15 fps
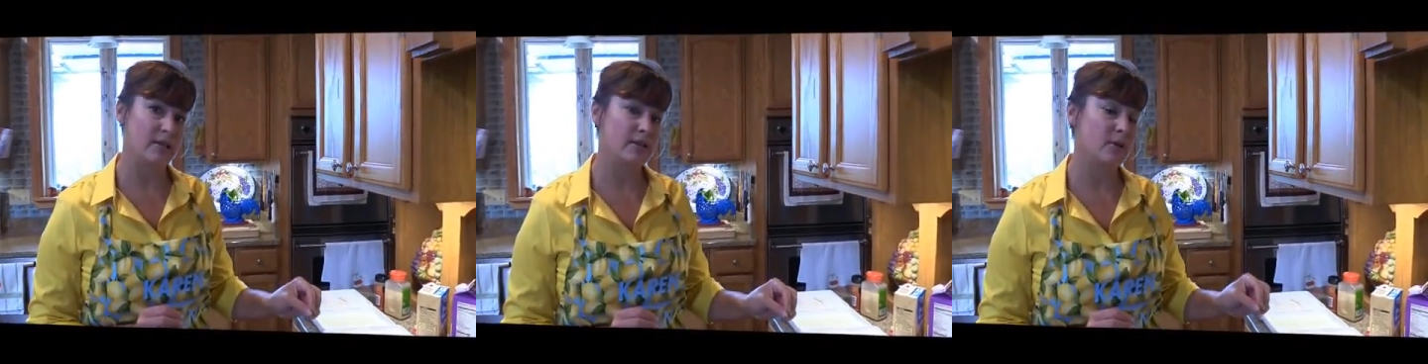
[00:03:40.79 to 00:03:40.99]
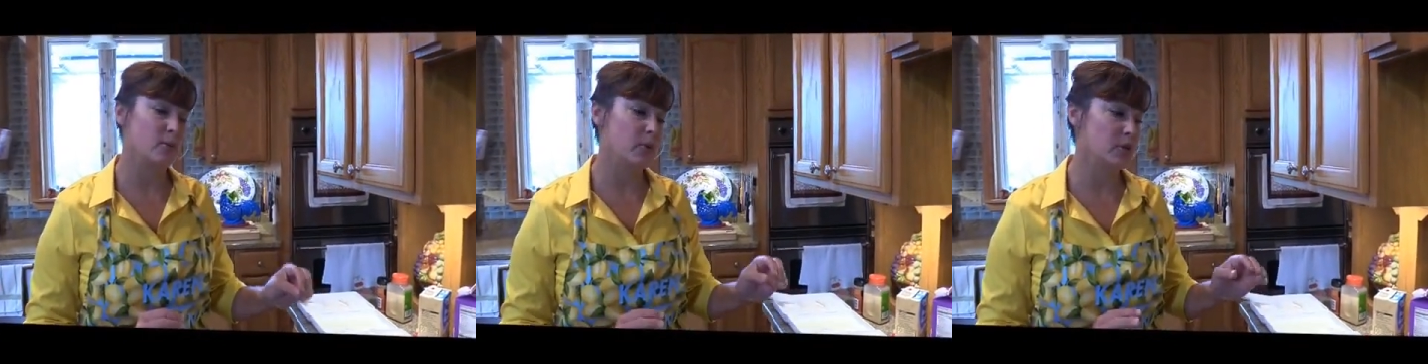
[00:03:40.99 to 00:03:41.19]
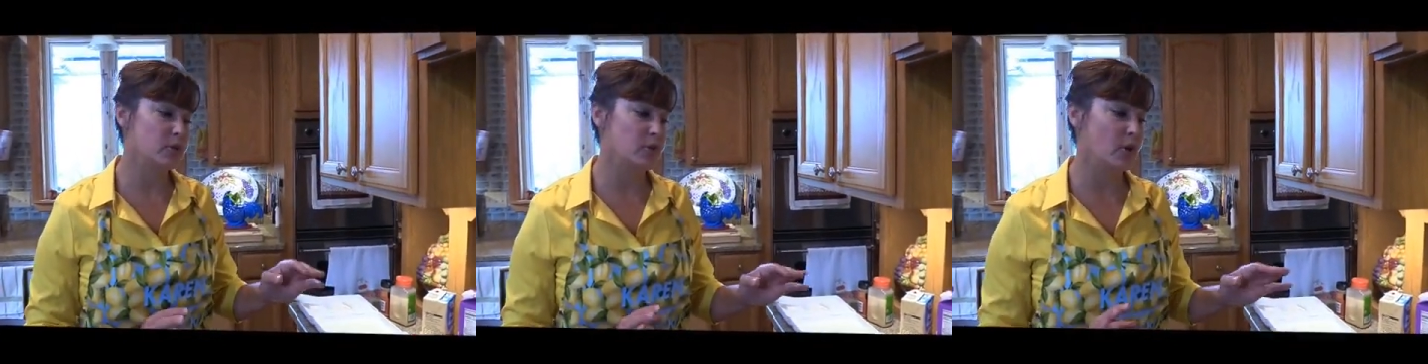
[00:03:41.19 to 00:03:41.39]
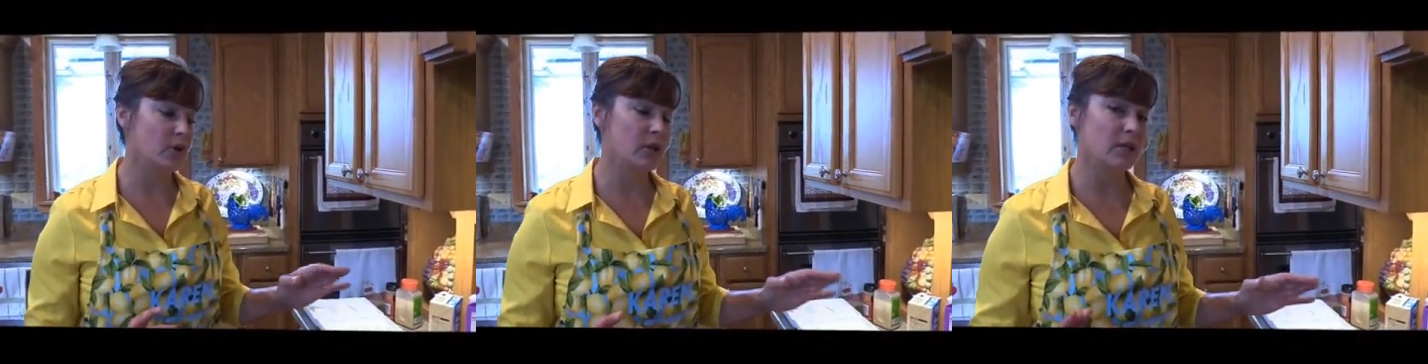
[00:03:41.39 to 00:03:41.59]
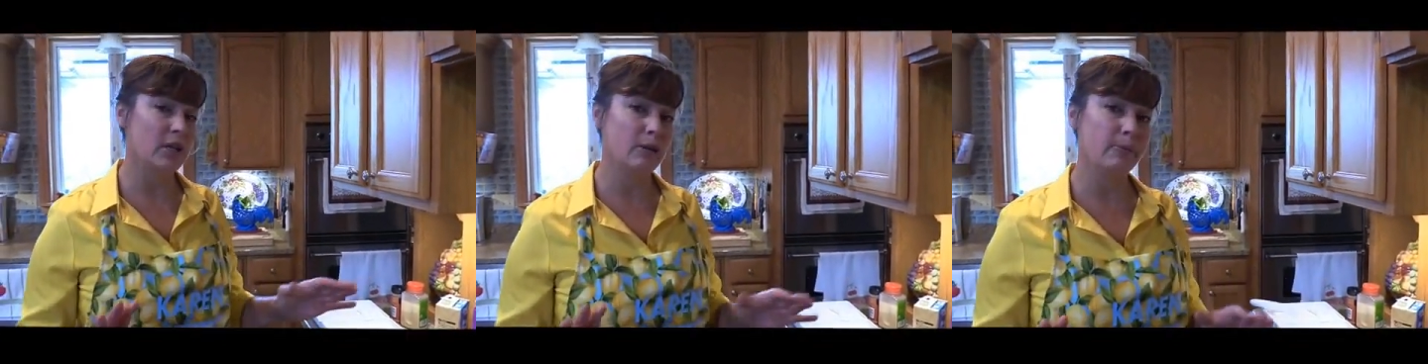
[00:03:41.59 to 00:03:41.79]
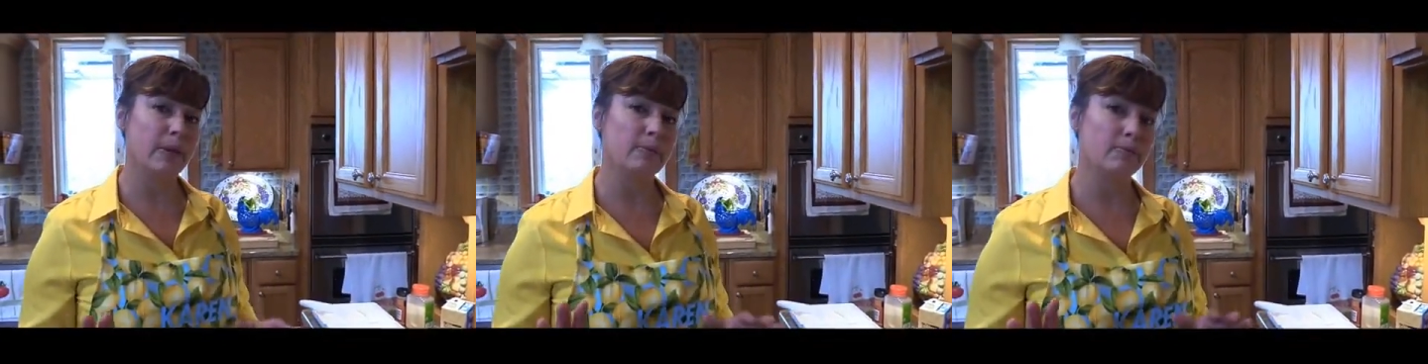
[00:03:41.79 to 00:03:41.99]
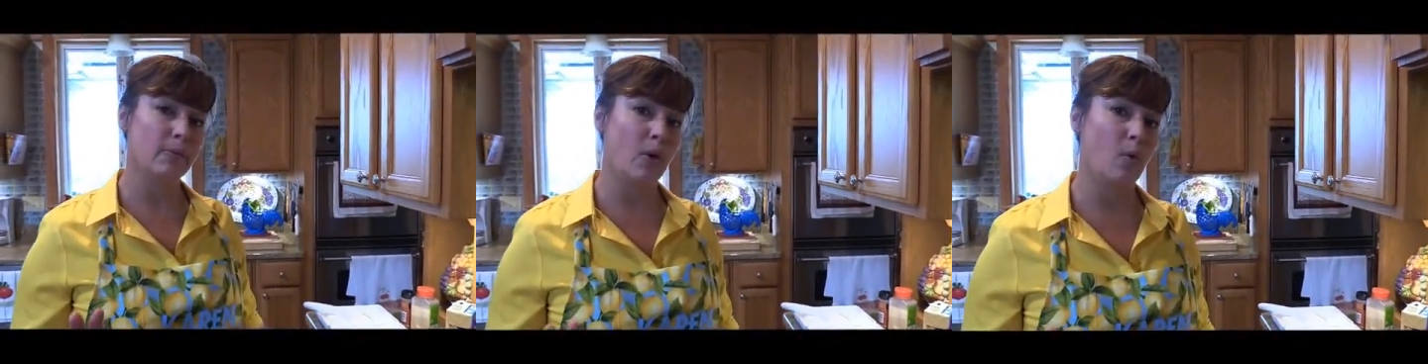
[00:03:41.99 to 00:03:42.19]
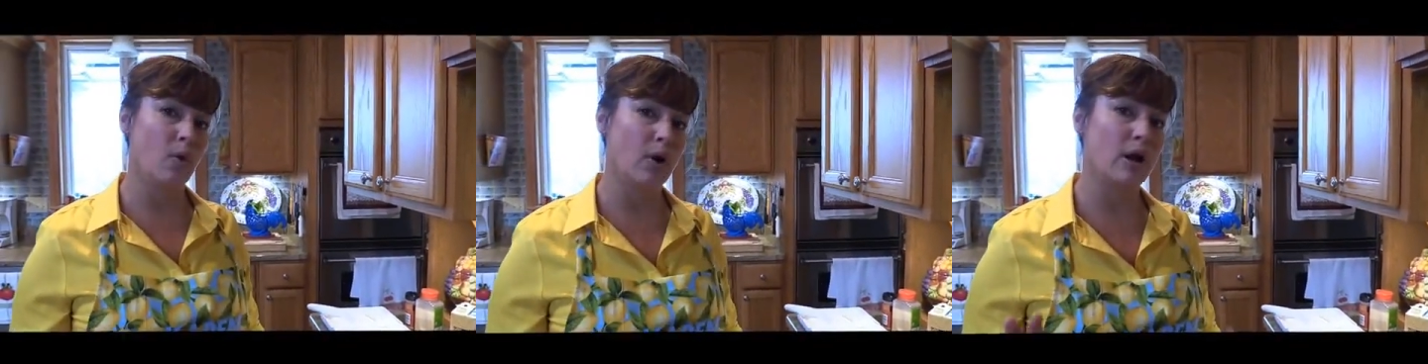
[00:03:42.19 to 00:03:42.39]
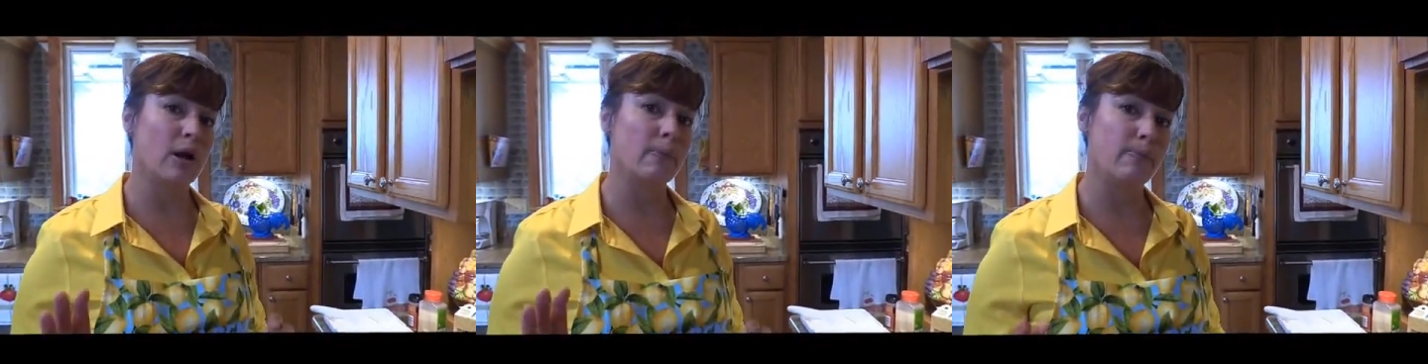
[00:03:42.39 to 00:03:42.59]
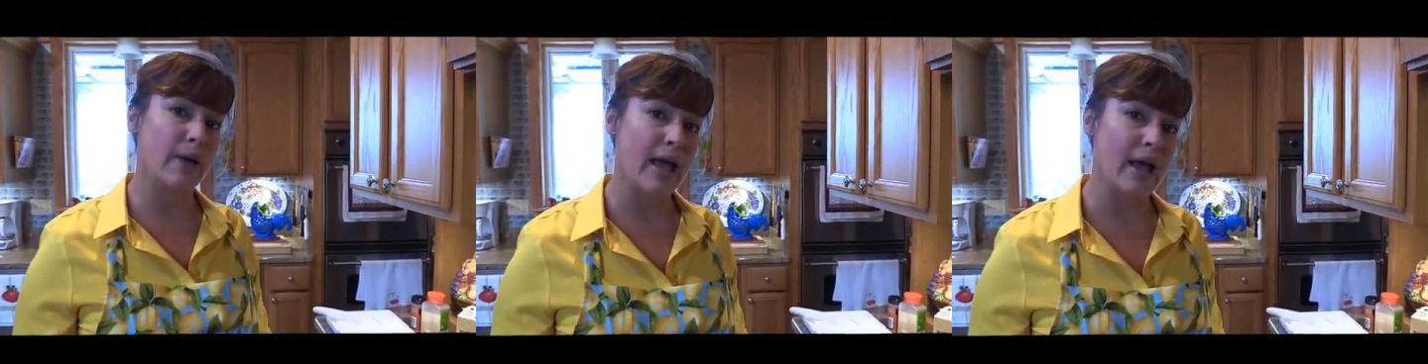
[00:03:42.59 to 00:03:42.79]
So we'll show you a little bit more
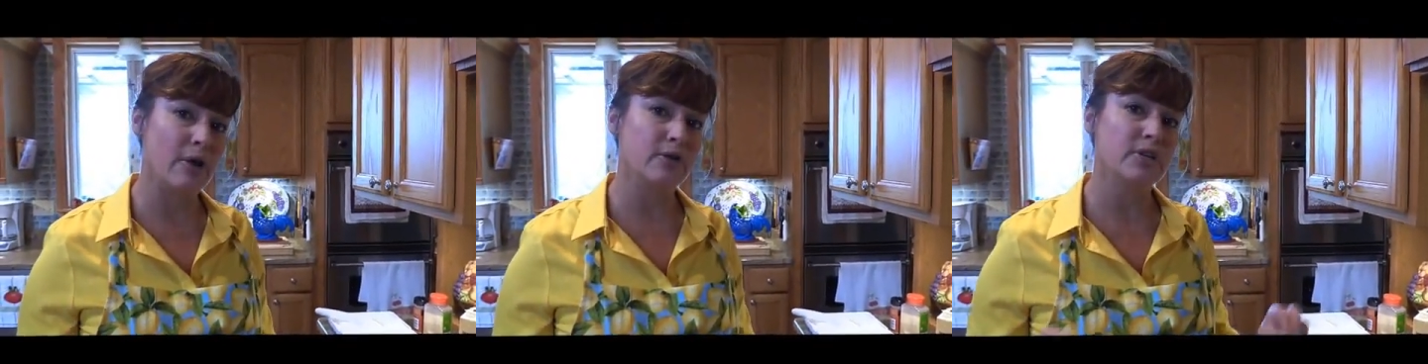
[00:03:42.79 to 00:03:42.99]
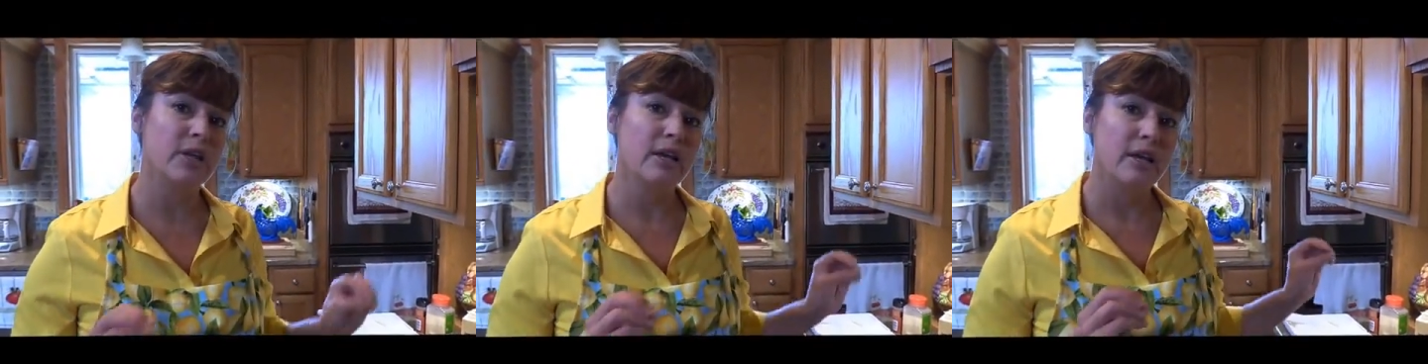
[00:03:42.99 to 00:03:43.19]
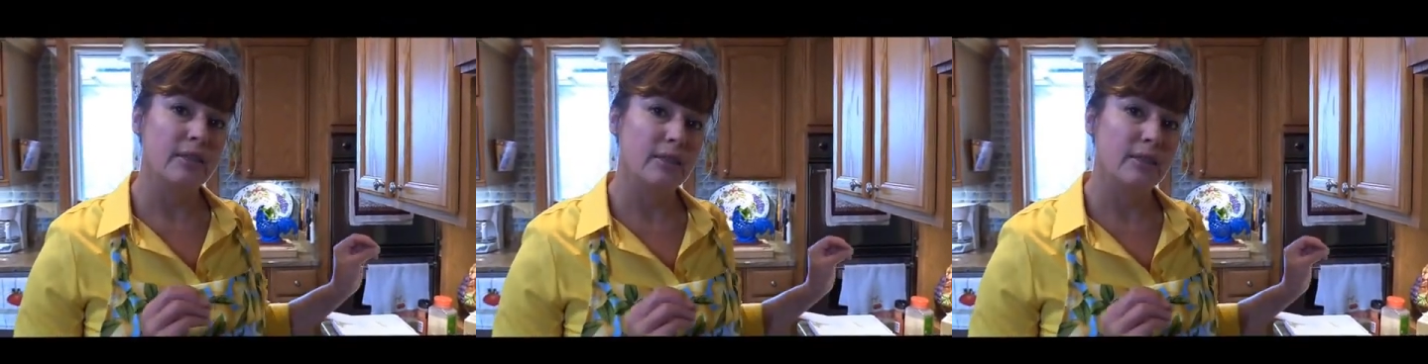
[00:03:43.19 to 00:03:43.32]
about